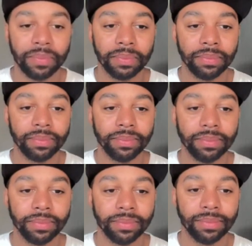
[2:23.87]

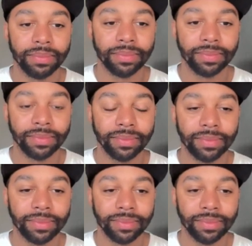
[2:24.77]

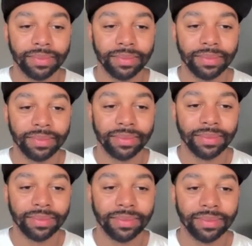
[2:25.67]

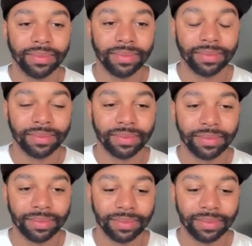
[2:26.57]
(not speaking)